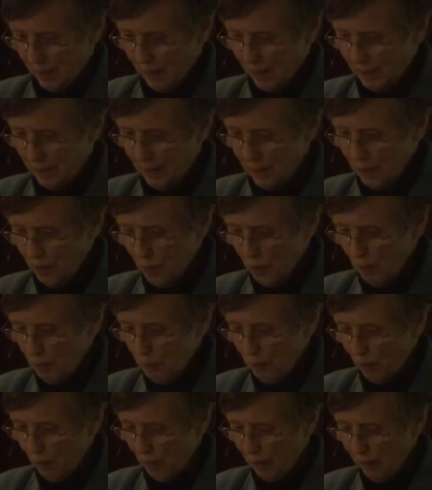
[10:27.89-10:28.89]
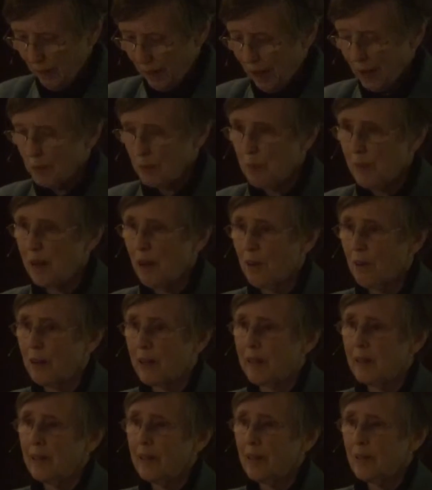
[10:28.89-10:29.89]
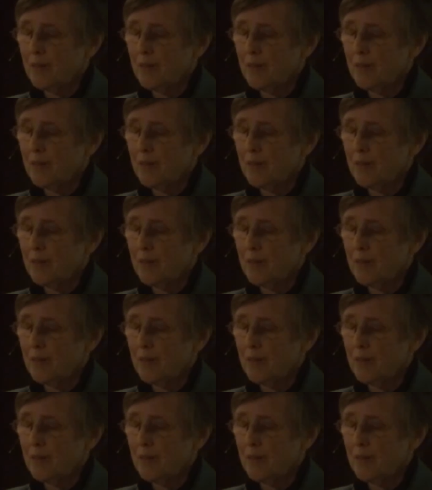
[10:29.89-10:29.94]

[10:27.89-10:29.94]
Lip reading: And in her book on Mary,